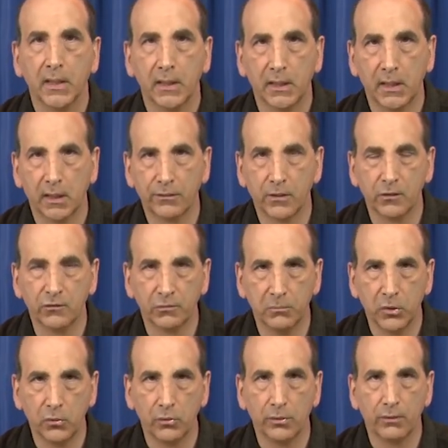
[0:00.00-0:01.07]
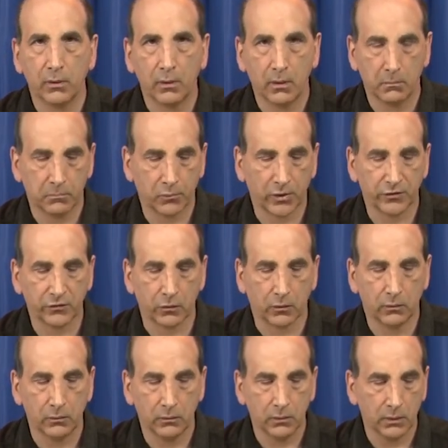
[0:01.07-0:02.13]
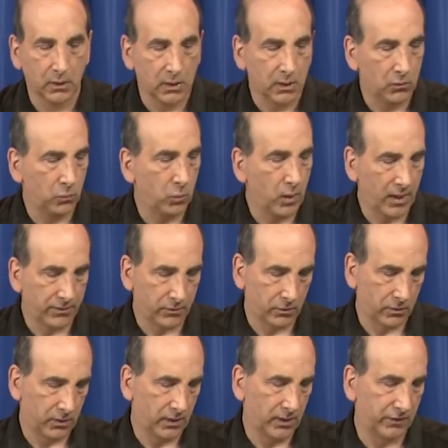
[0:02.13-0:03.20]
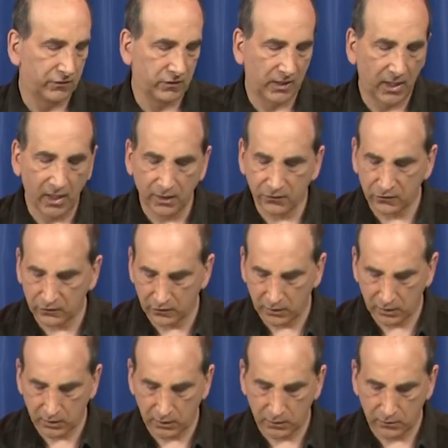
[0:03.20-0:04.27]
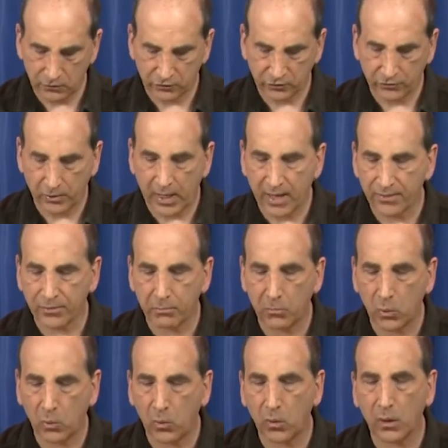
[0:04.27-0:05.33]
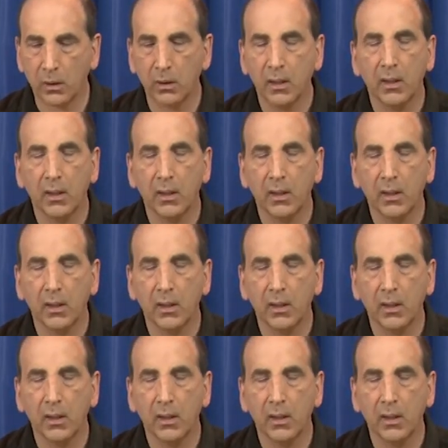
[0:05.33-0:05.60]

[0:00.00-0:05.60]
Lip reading: Get the smooth Bristol. Whether it's Canson, Strathmore,